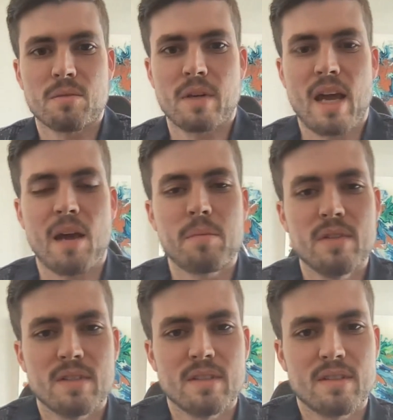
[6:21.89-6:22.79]
what
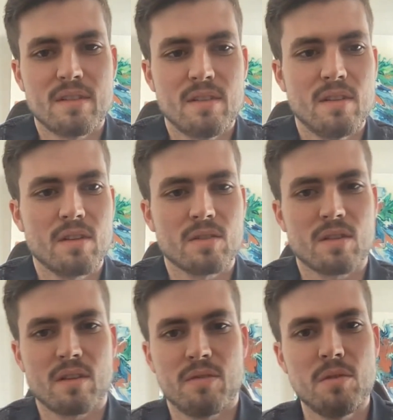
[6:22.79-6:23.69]
happens is there's
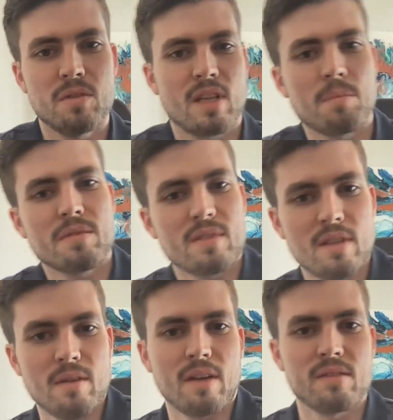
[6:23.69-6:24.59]
a few steps
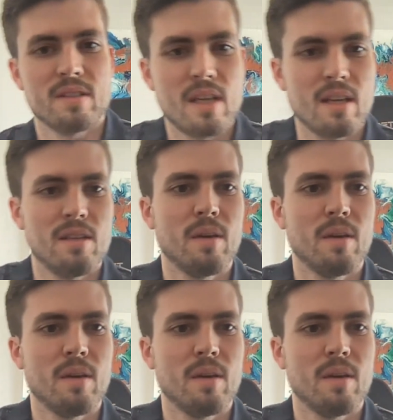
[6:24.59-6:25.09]
that you have to take.